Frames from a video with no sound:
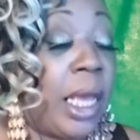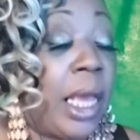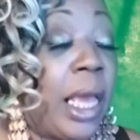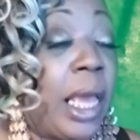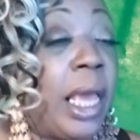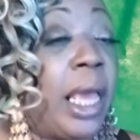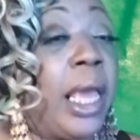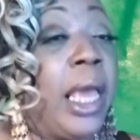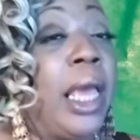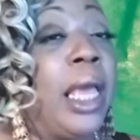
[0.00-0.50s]

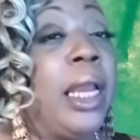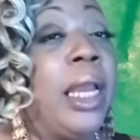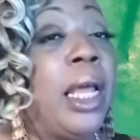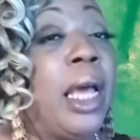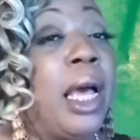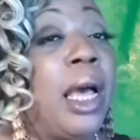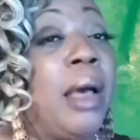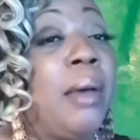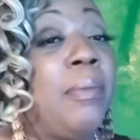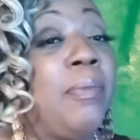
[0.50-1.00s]
And
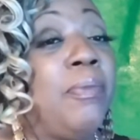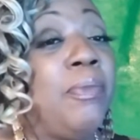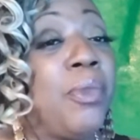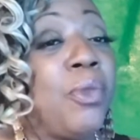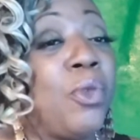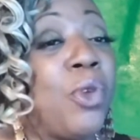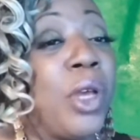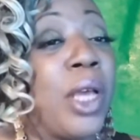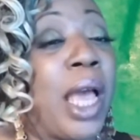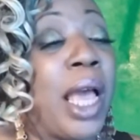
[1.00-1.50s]

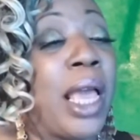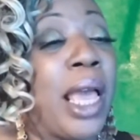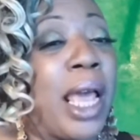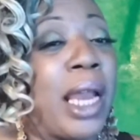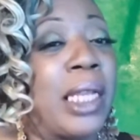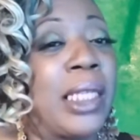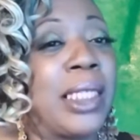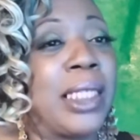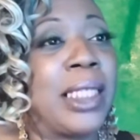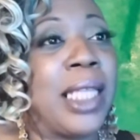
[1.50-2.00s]
I got
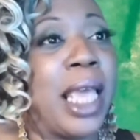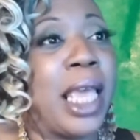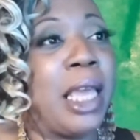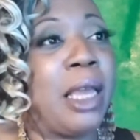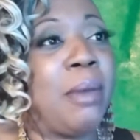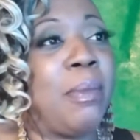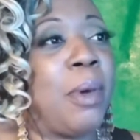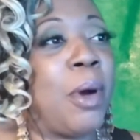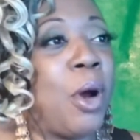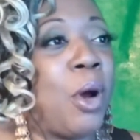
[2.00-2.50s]
a
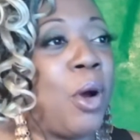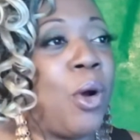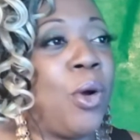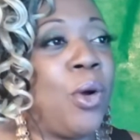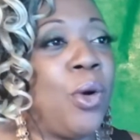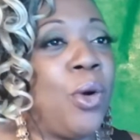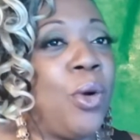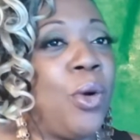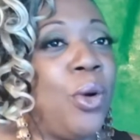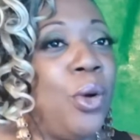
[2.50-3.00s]
steak
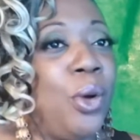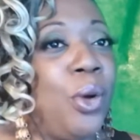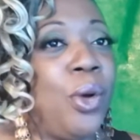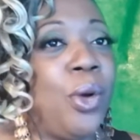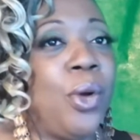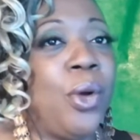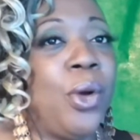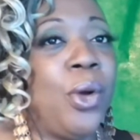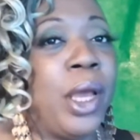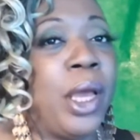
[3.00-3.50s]
bowl
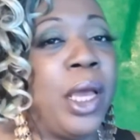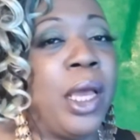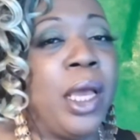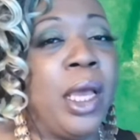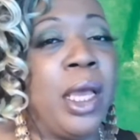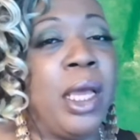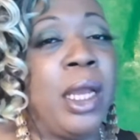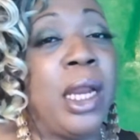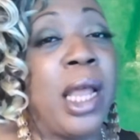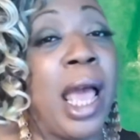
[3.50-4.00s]

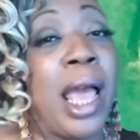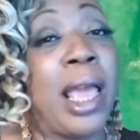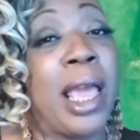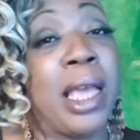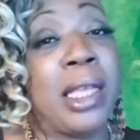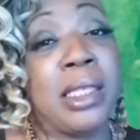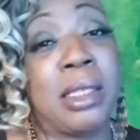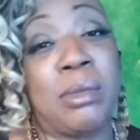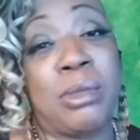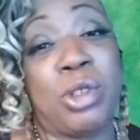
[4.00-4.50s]
and I
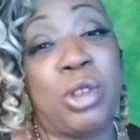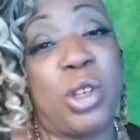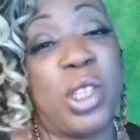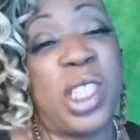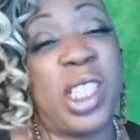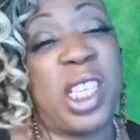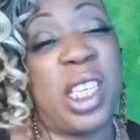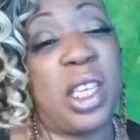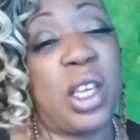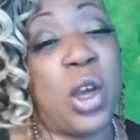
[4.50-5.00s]
got some
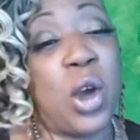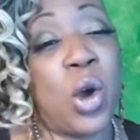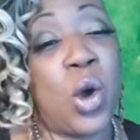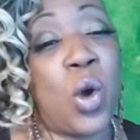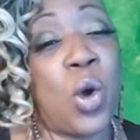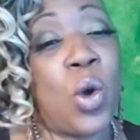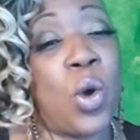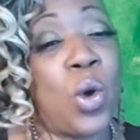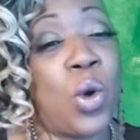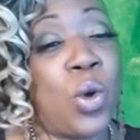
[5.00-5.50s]

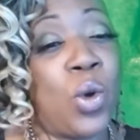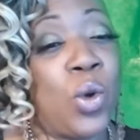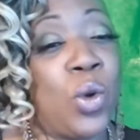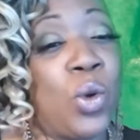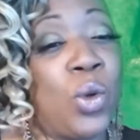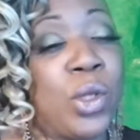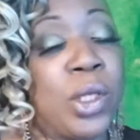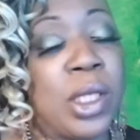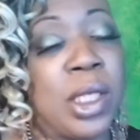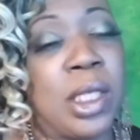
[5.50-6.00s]

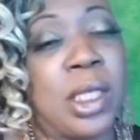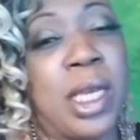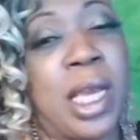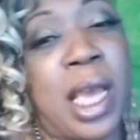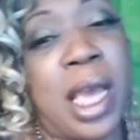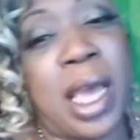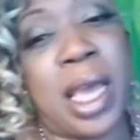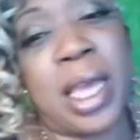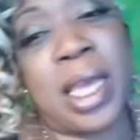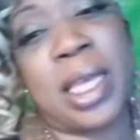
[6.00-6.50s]
tortillas. And
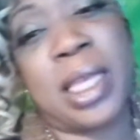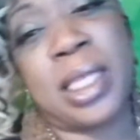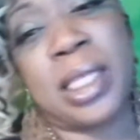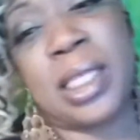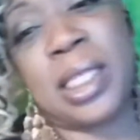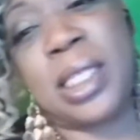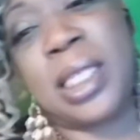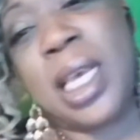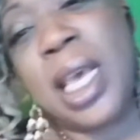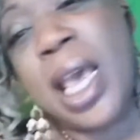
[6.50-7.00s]

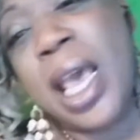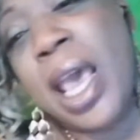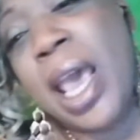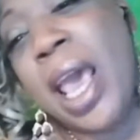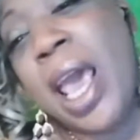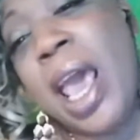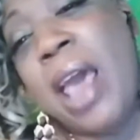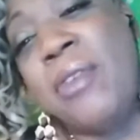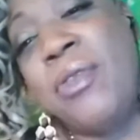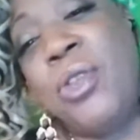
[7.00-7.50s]
yes.
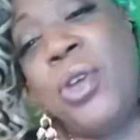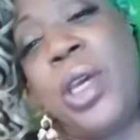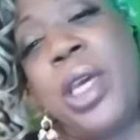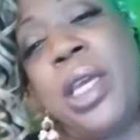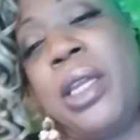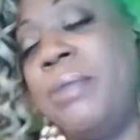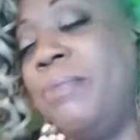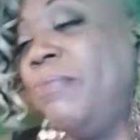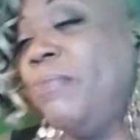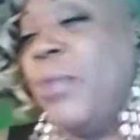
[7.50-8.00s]
Have you
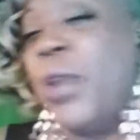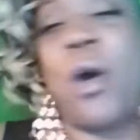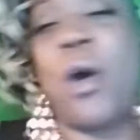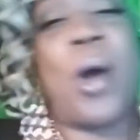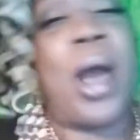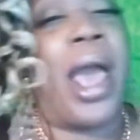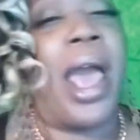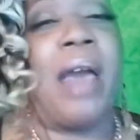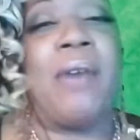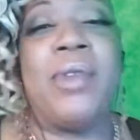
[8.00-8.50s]
eaten? No,
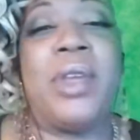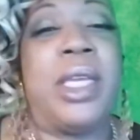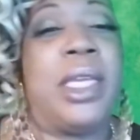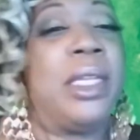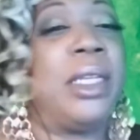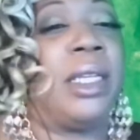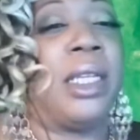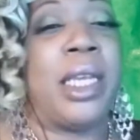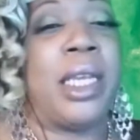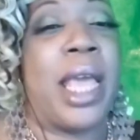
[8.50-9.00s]
I haven't
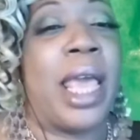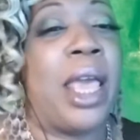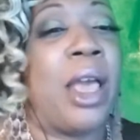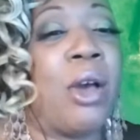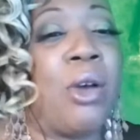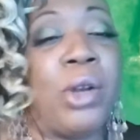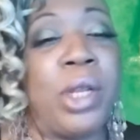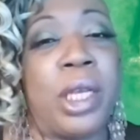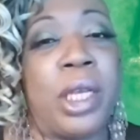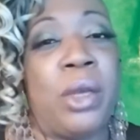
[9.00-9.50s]
eaten today. I
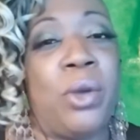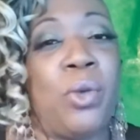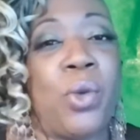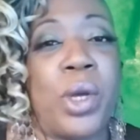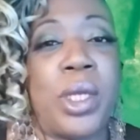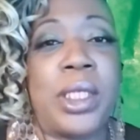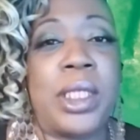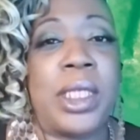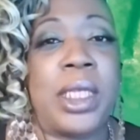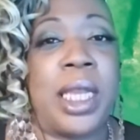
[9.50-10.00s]
only eat
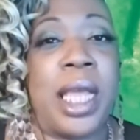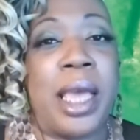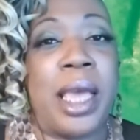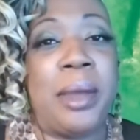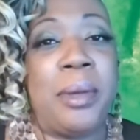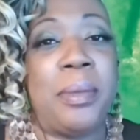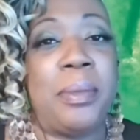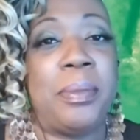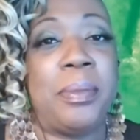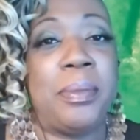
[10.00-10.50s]
once a day,